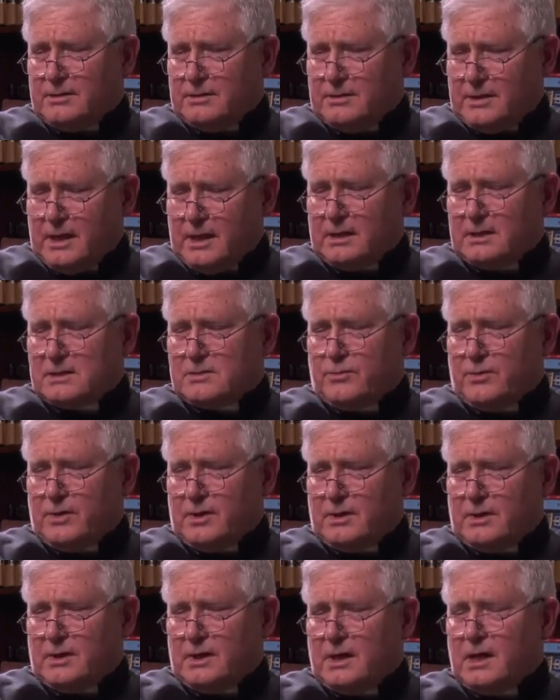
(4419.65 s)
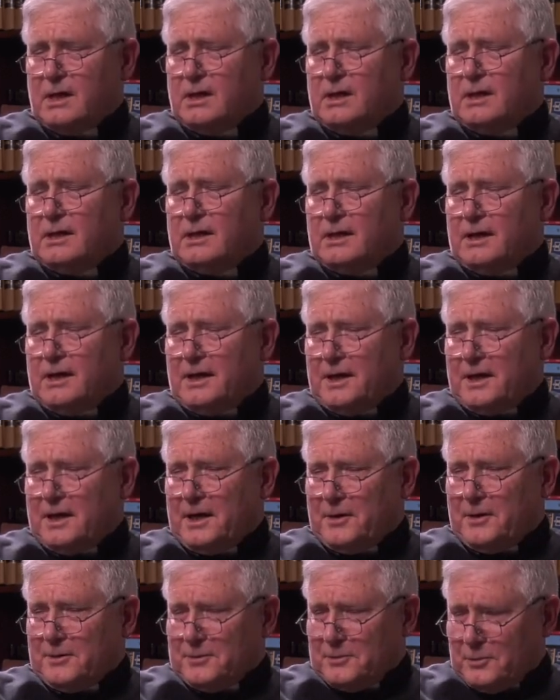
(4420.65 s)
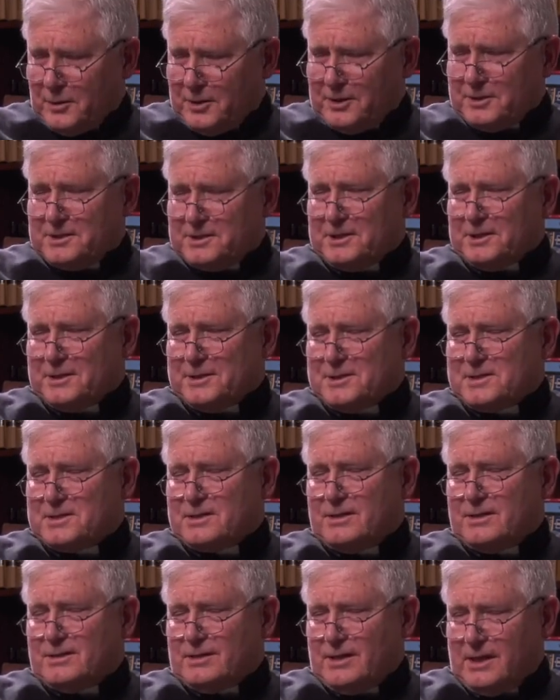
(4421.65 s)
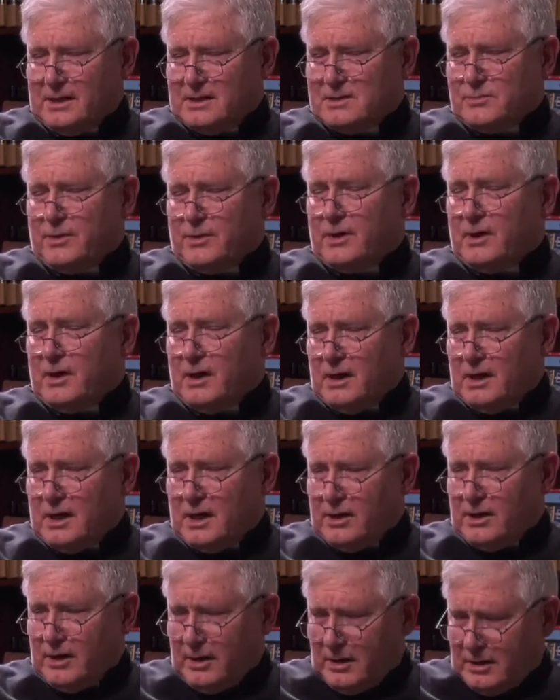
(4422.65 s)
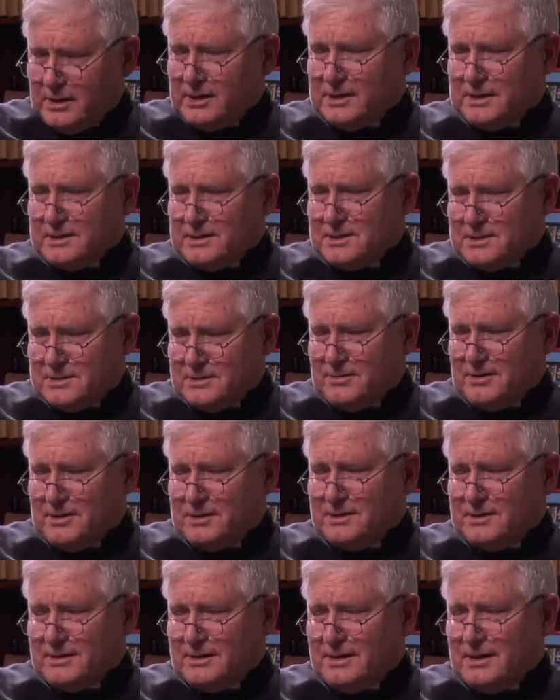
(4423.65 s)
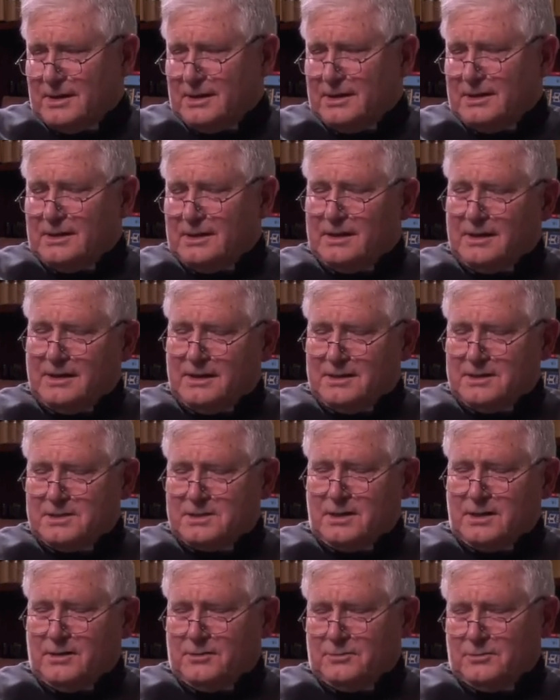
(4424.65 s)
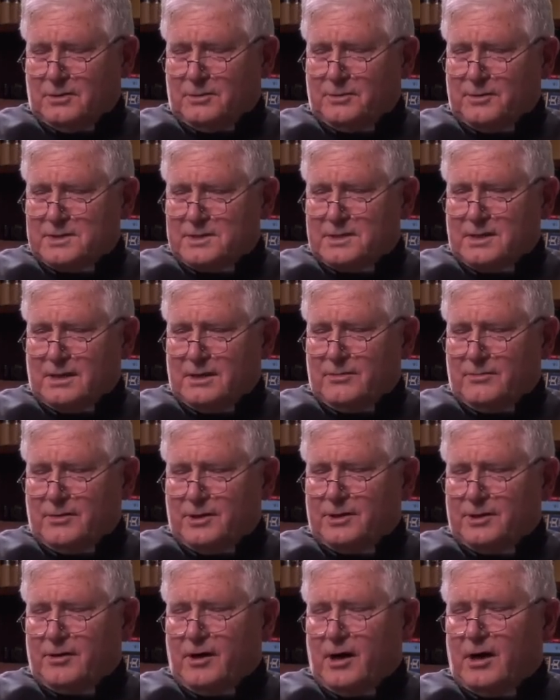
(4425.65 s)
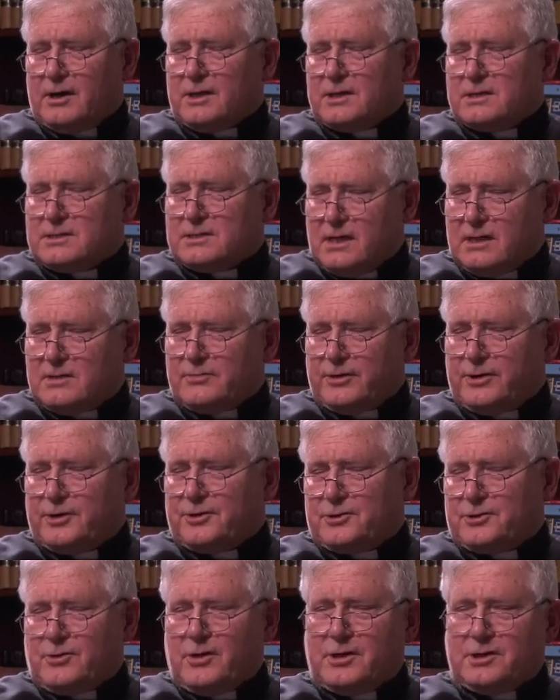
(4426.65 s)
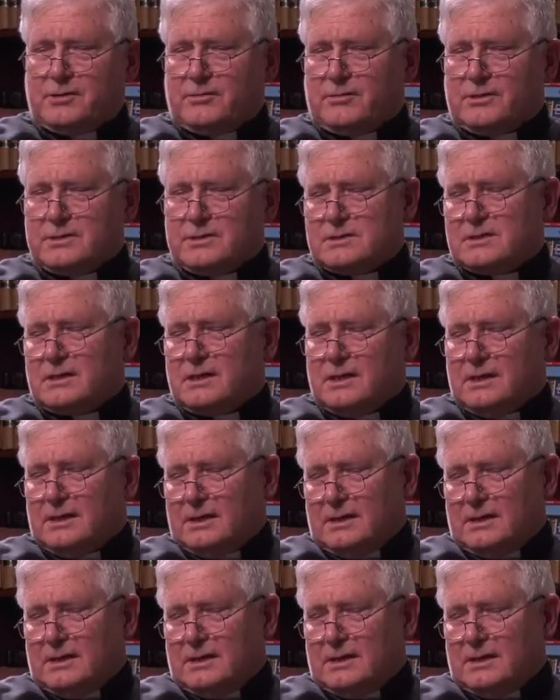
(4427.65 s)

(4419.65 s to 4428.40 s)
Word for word: That is where our loyalty is. That is where our heart is, right? As our Lord would say, where your heart is, that's where your treasure is.